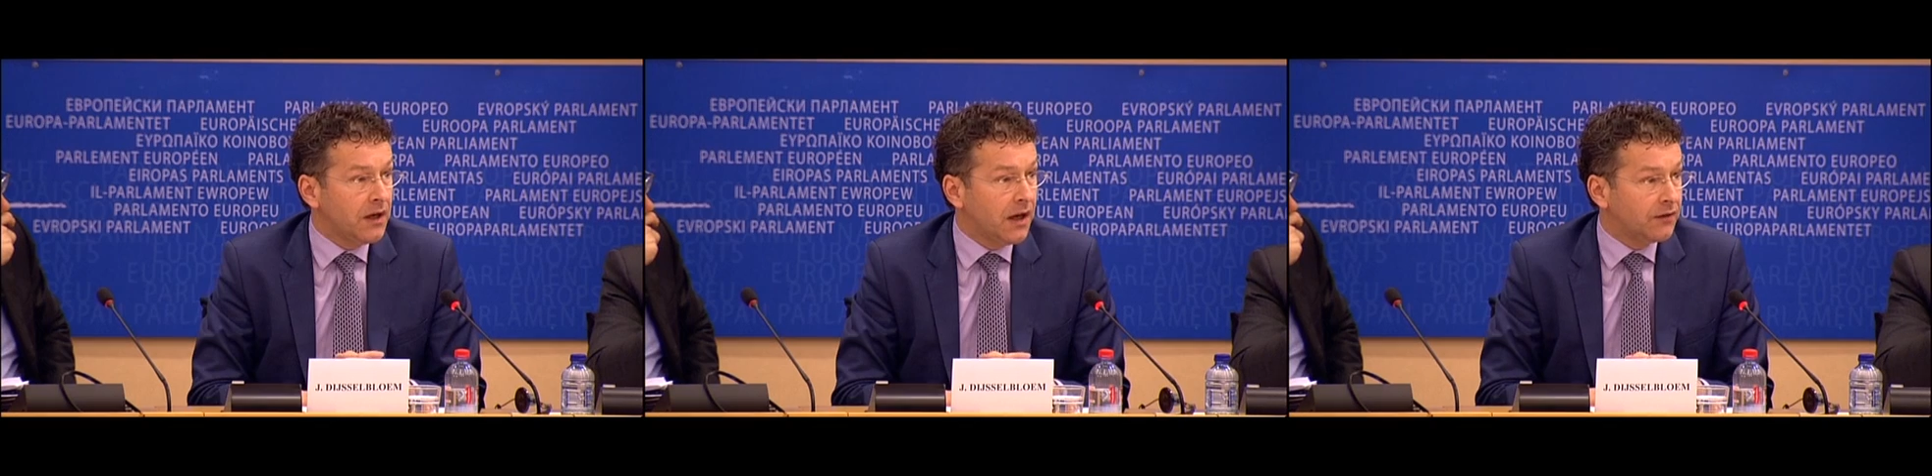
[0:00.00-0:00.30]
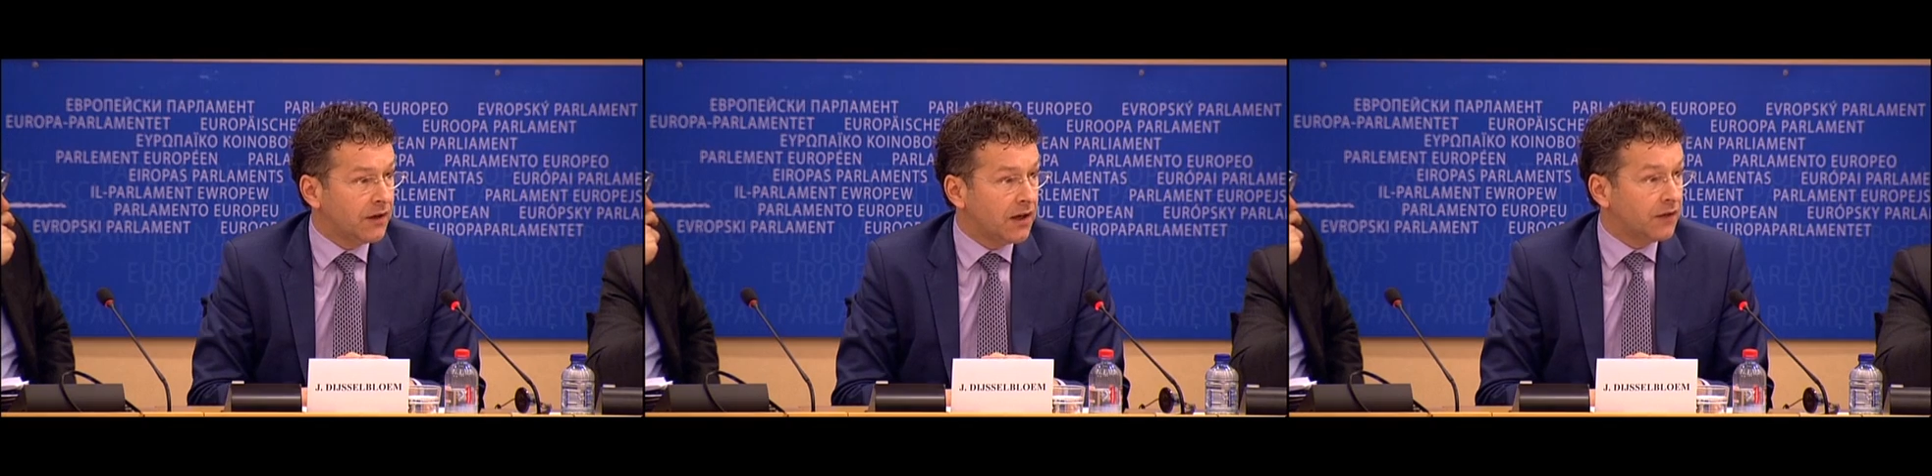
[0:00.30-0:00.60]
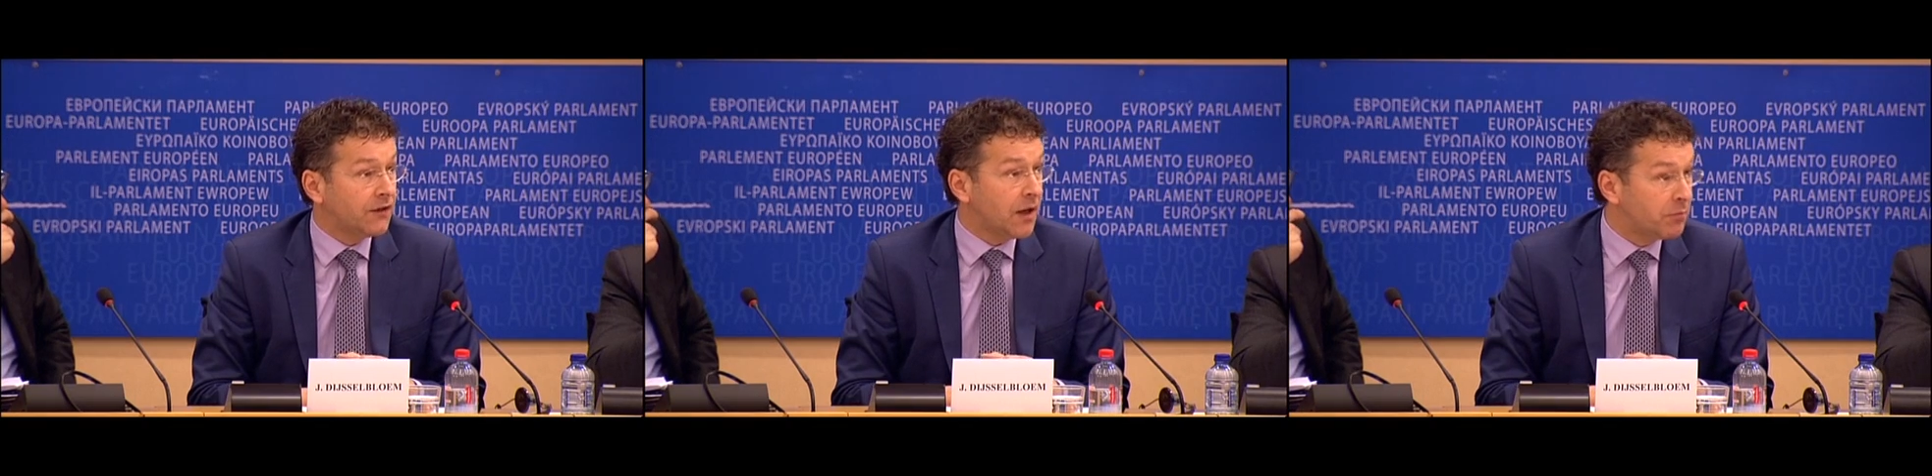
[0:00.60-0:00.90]
has had a
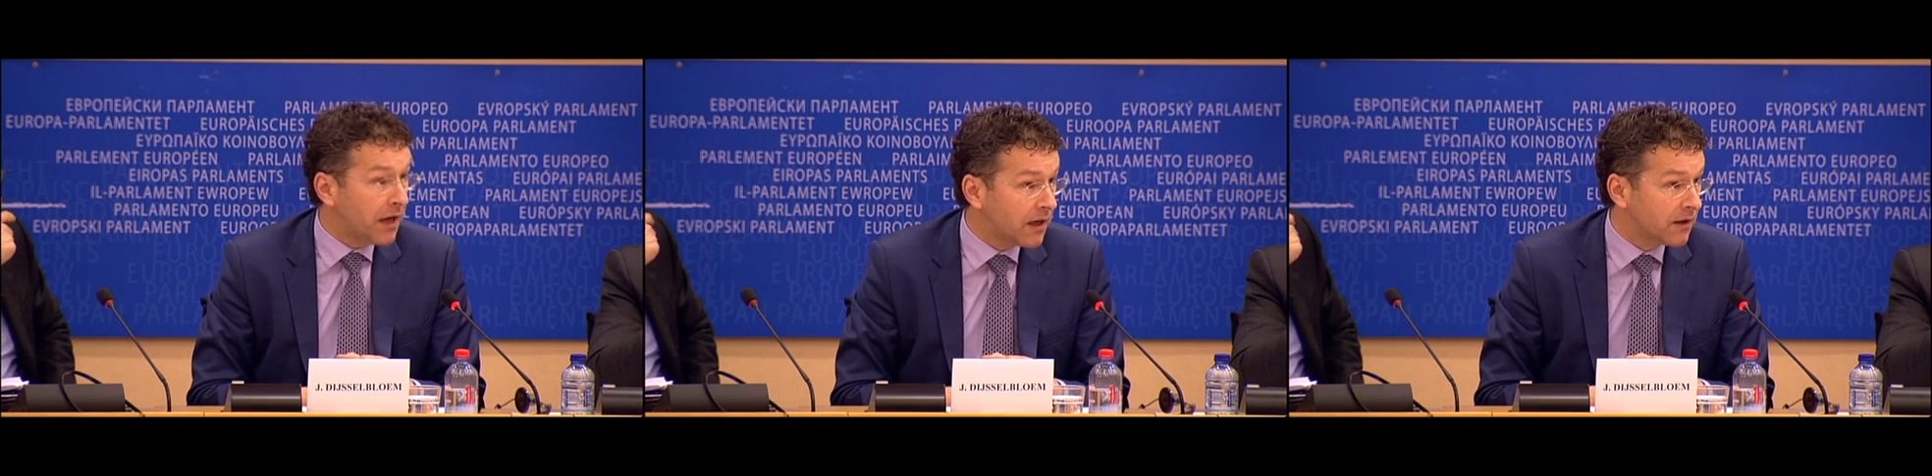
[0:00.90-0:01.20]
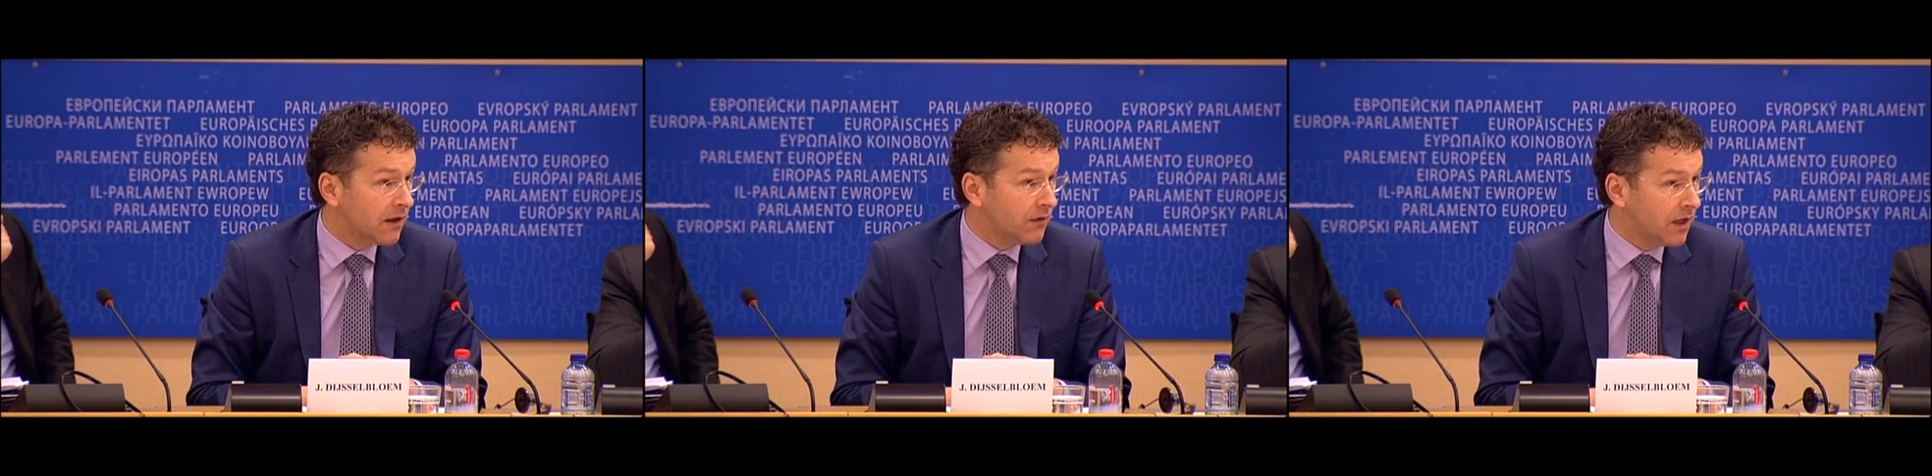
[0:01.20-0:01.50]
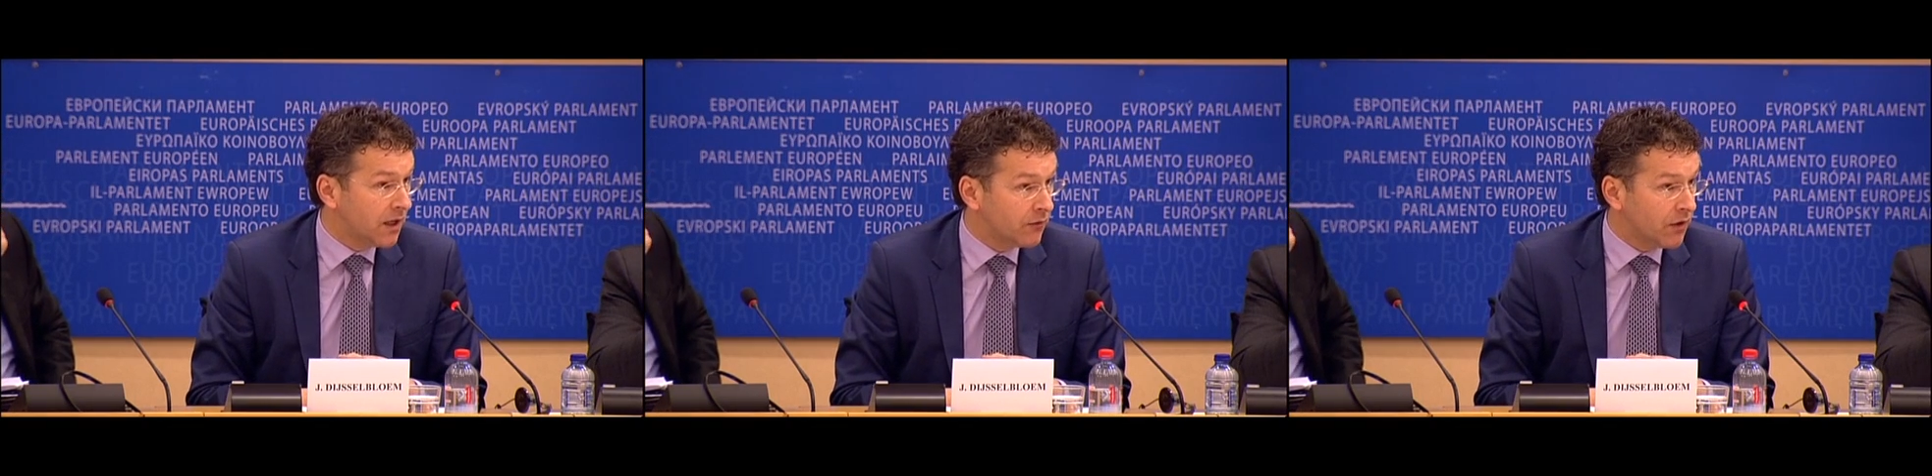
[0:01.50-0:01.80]
setback at
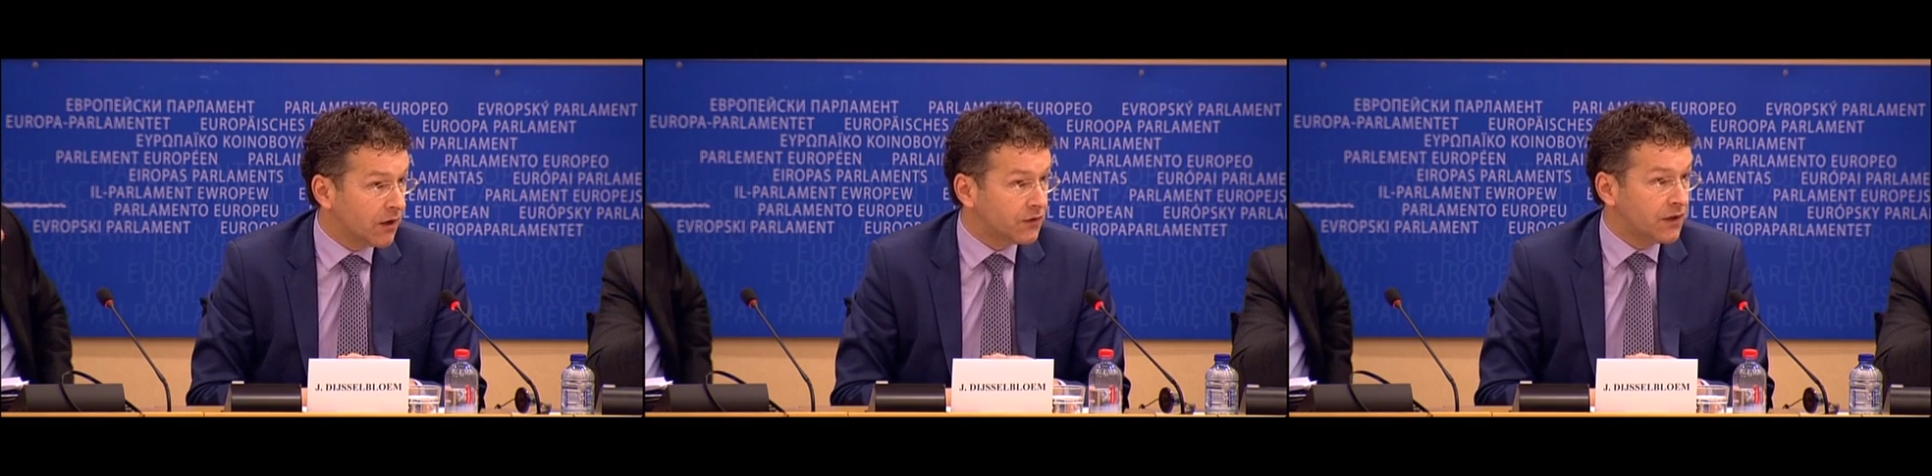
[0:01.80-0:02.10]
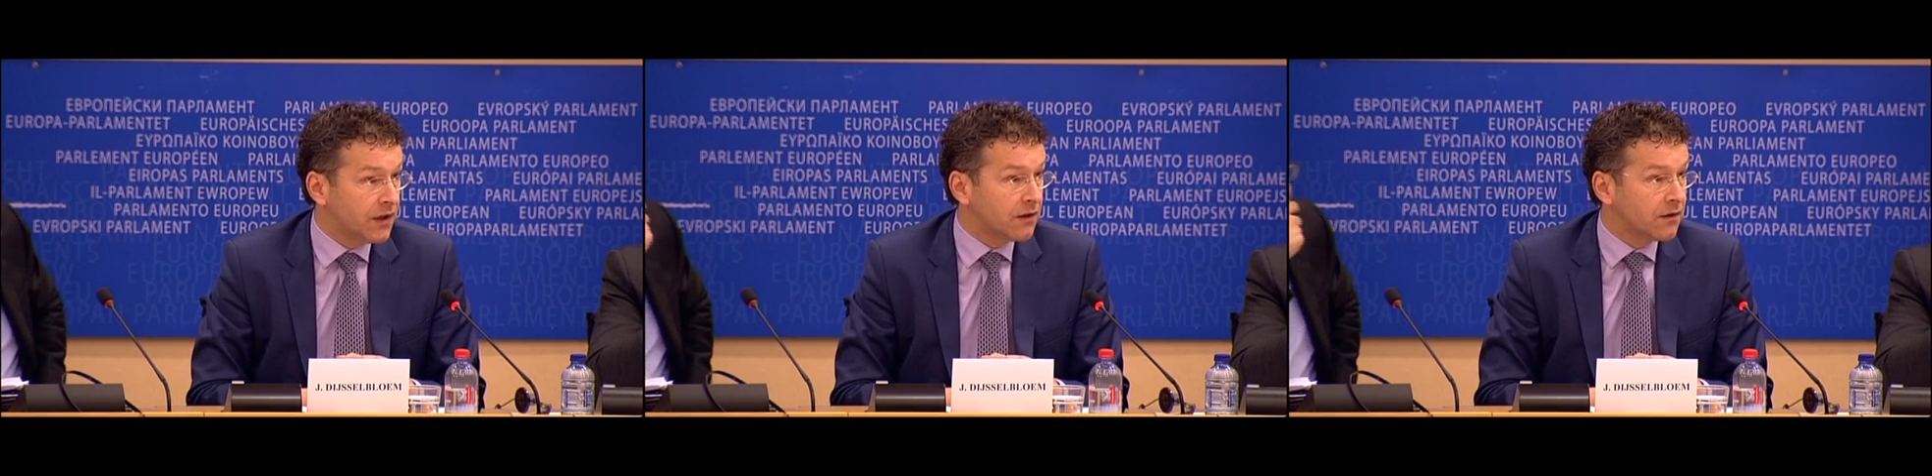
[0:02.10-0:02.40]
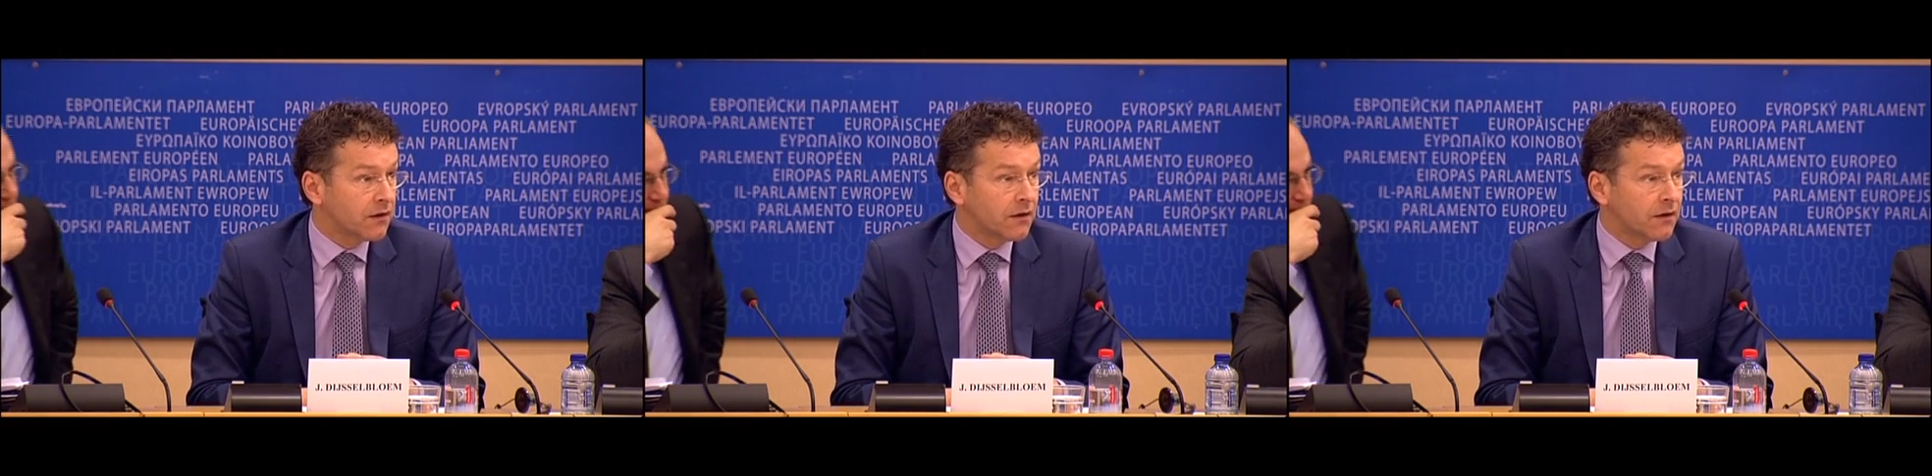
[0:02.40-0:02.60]
the end of last year,